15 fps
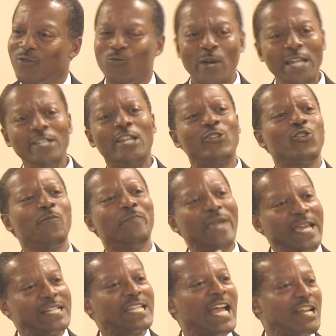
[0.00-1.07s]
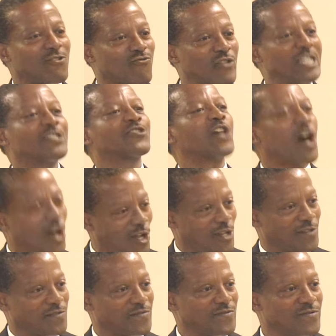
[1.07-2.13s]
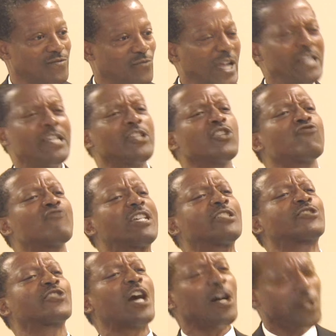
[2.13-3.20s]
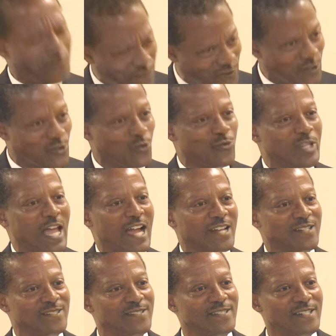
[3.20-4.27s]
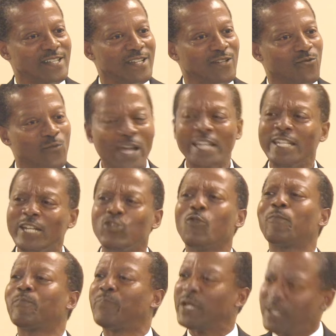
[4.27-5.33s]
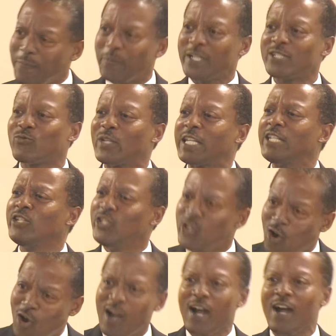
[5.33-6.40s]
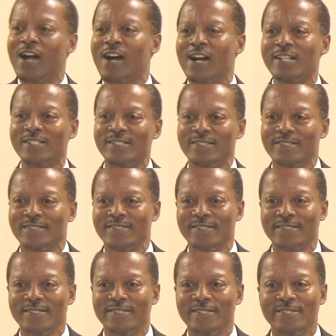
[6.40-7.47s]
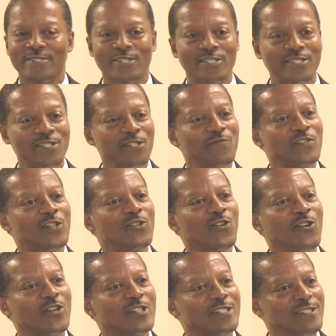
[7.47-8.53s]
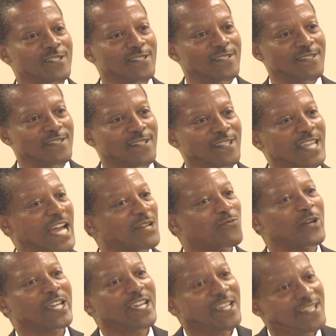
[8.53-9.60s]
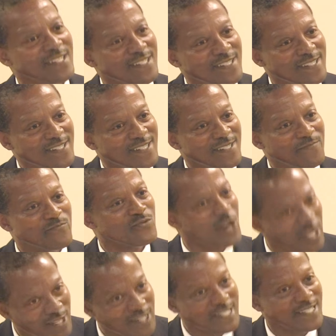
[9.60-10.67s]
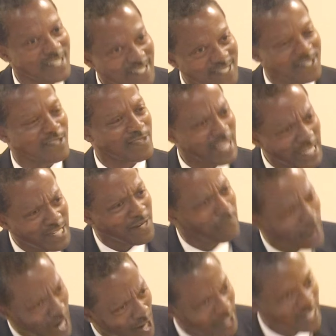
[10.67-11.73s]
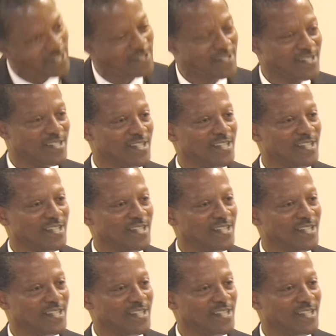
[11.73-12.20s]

When did you make that resolve? When did you resolve to do that? When did you purpose within your heart to serve the Lord that way? Brother, sister, think about it.